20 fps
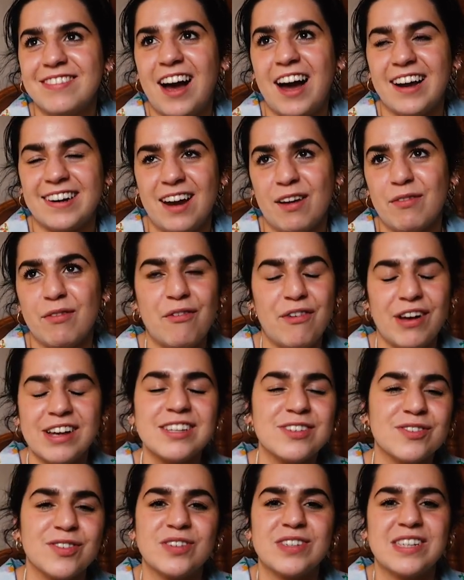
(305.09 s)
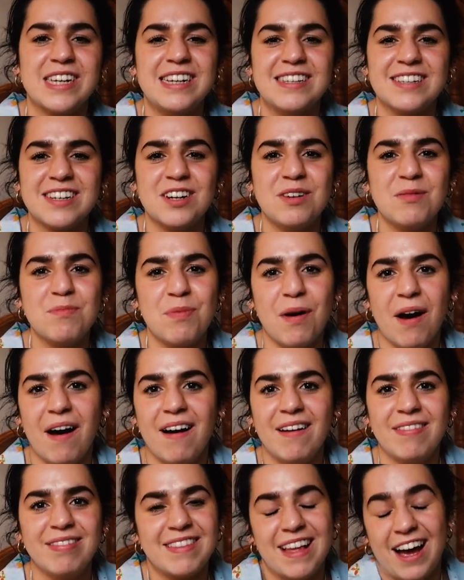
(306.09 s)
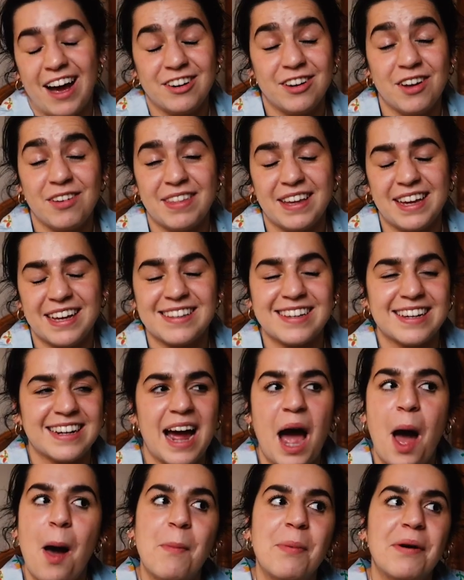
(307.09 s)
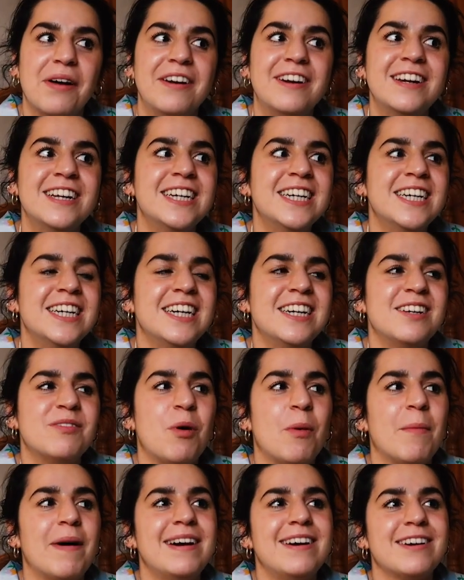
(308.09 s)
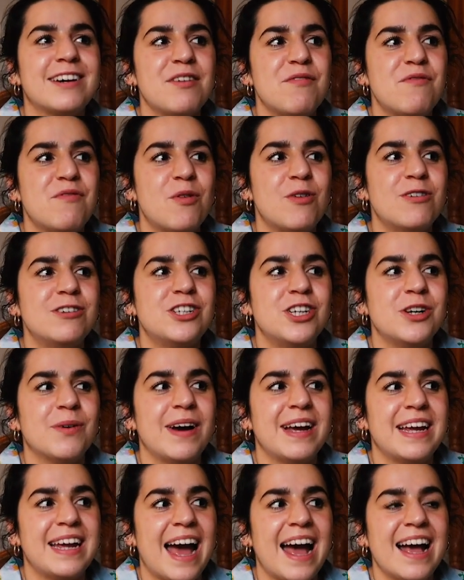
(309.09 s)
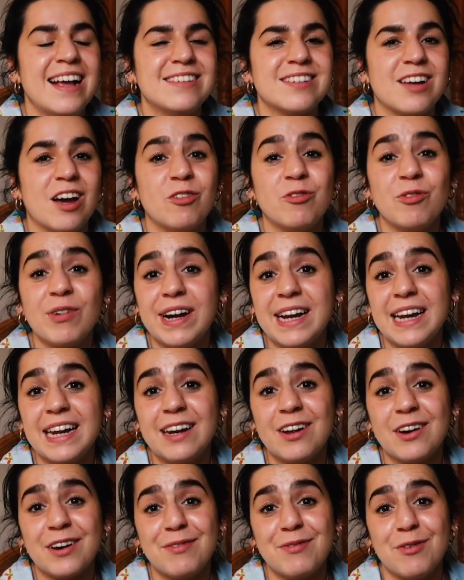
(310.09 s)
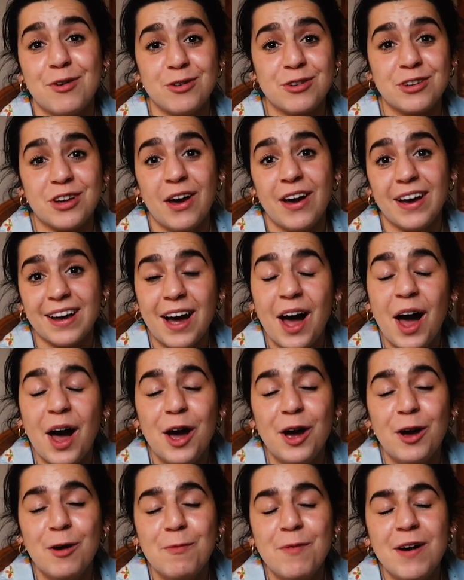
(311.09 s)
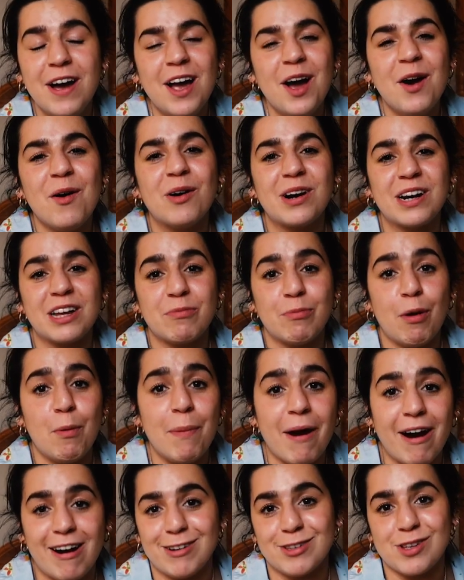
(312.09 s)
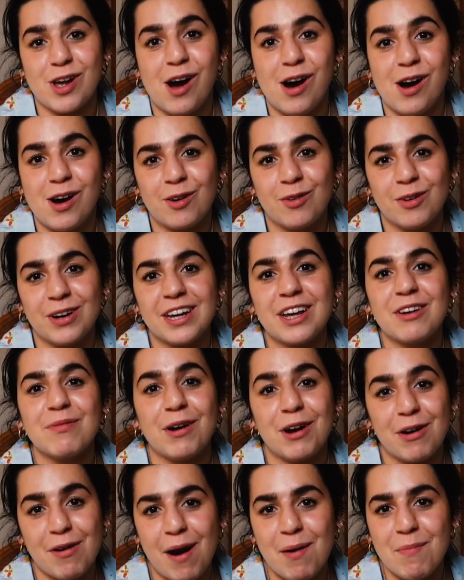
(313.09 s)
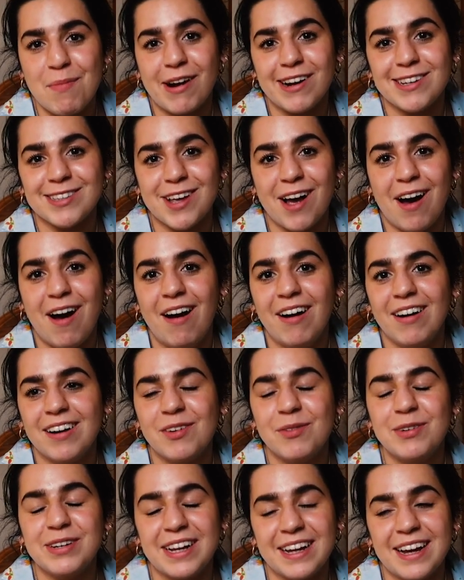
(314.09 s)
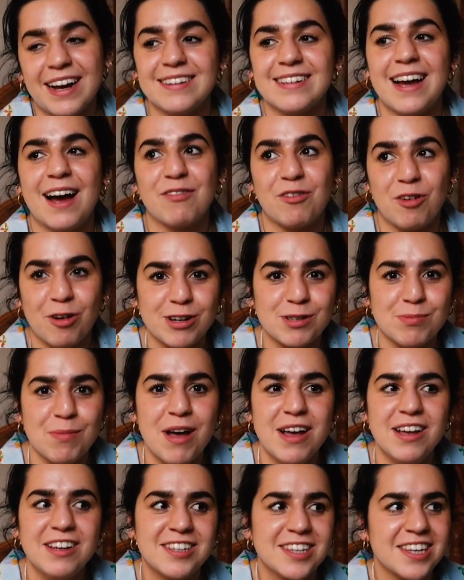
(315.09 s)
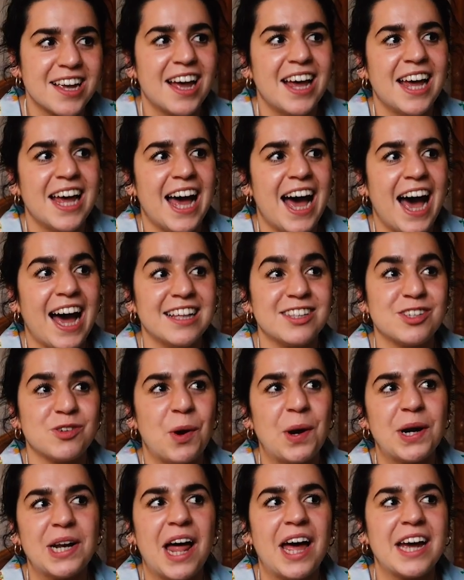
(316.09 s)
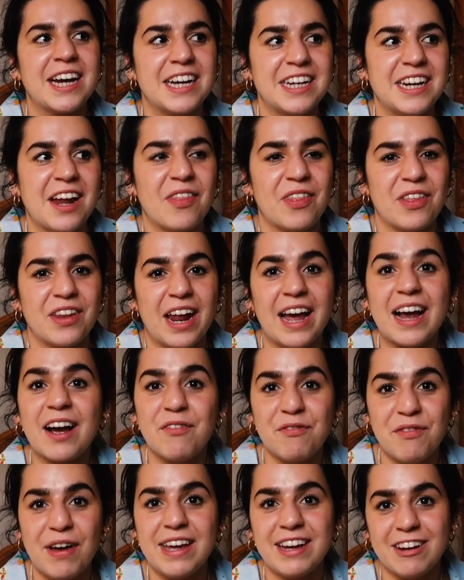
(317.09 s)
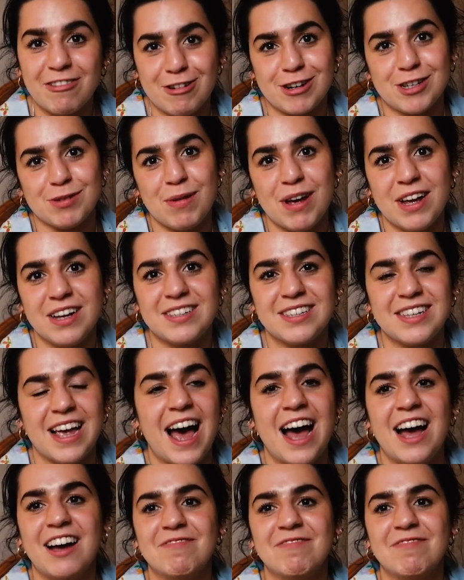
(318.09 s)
I'd love a festival season, but I don't think it's gonna happen. What am I looking forward to, I guess? I'm really looking forward to going home. I wanna give my parents a hug, I wanna give my grandparents a hug. We didn't get to have Christmas. And so I'd like another, like a fake Christmas.